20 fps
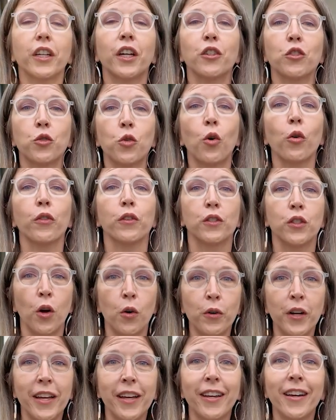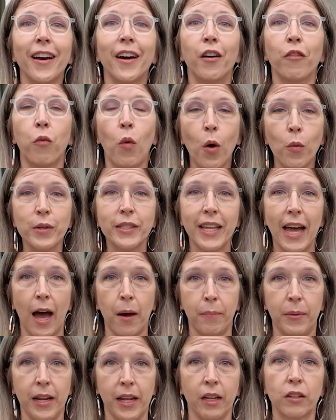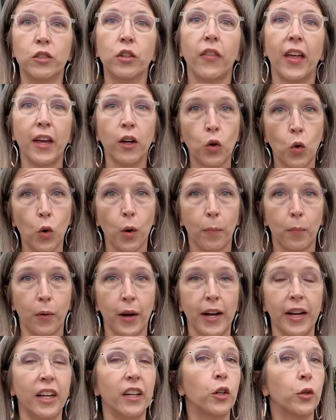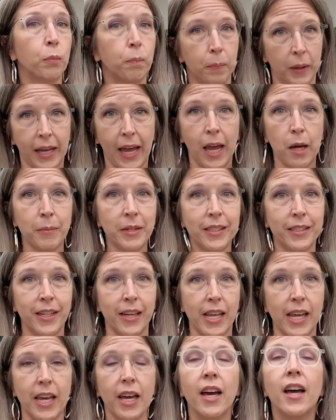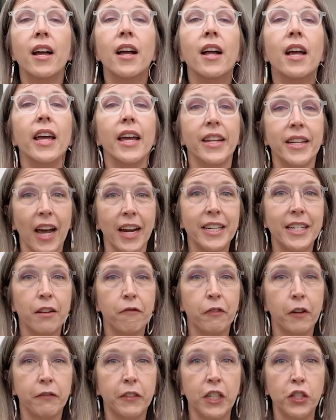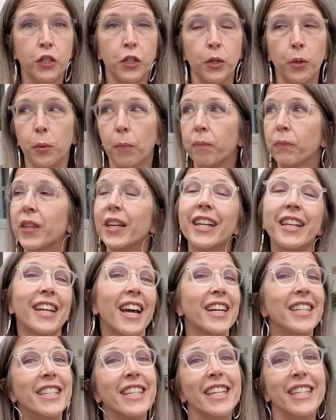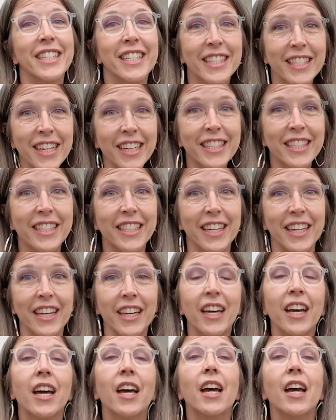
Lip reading: to control the zoning of what was happening. So they incorporated, became a city in 1952. Then in 1960,